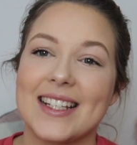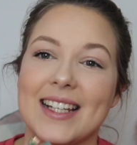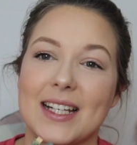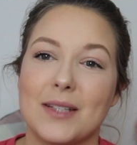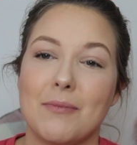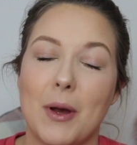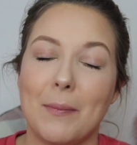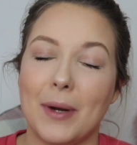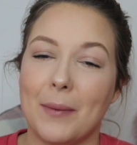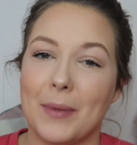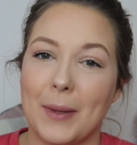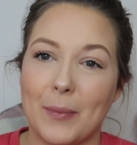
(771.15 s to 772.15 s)
So that's a matte
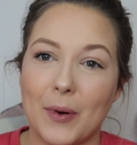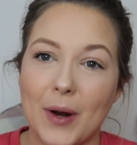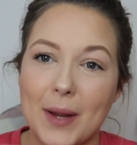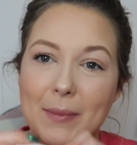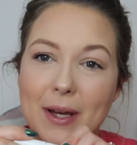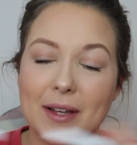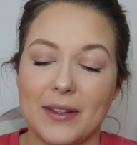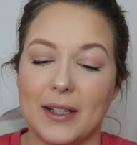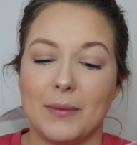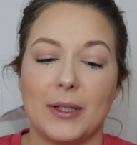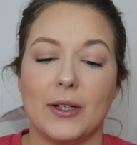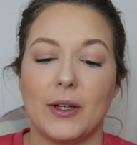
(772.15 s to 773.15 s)
plumping primer.
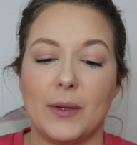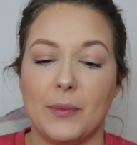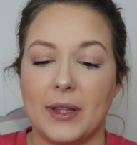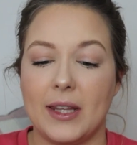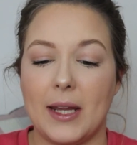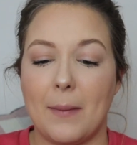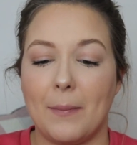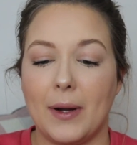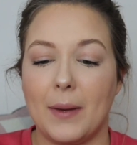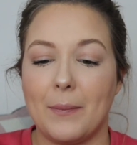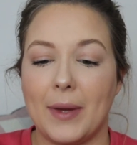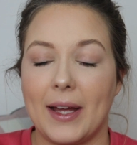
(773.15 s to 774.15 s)
Then I'm gonna go in with the
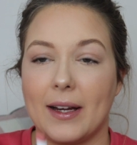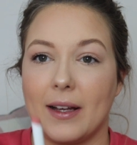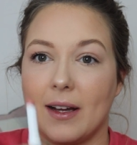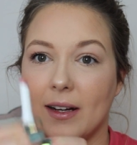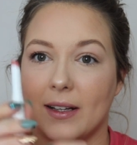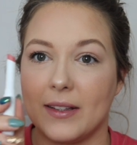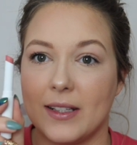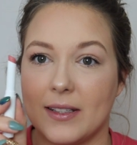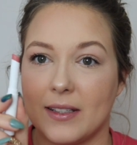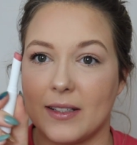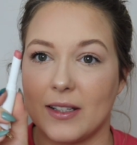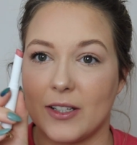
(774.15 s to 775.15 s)
plump and colour.
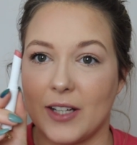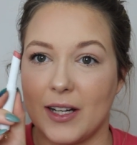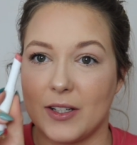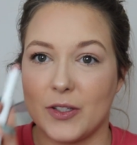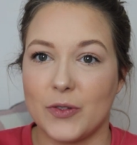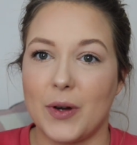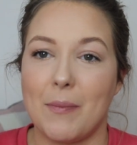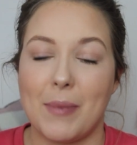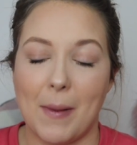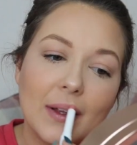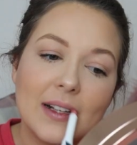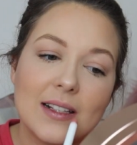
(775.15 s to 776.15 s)
This is the shade Strip.
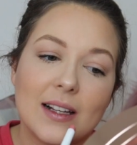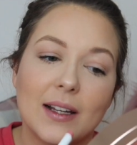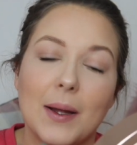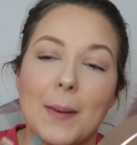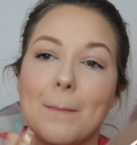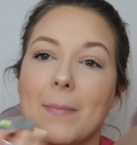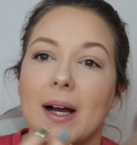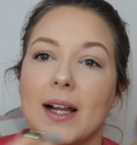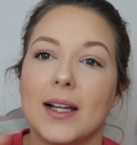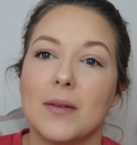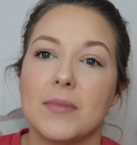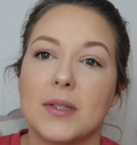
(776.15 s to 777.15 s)
It's like a My
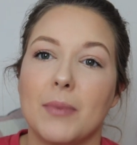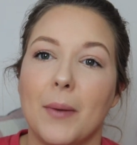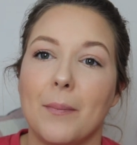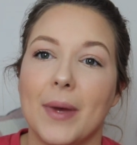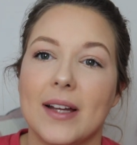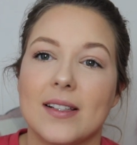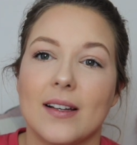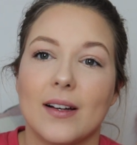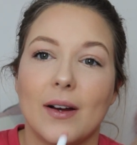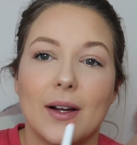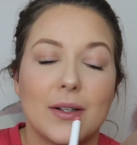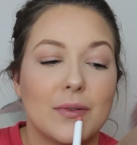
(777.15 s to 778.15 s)
Lips But Better
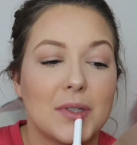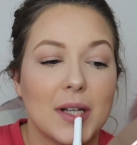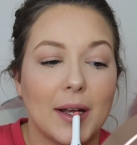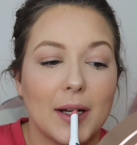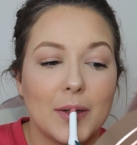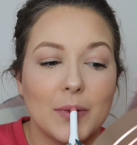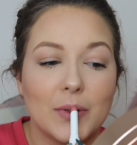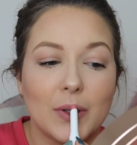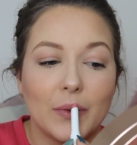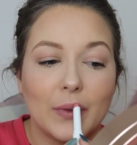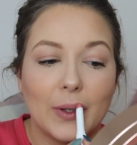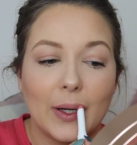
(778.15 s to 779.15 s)
kind of shade, which
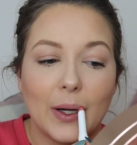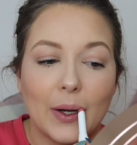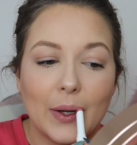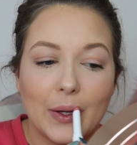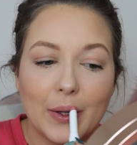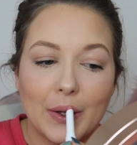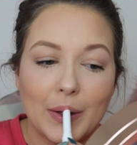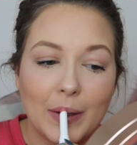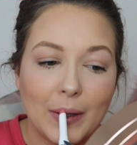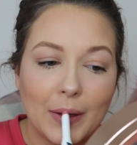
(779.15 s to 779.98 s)
I really like.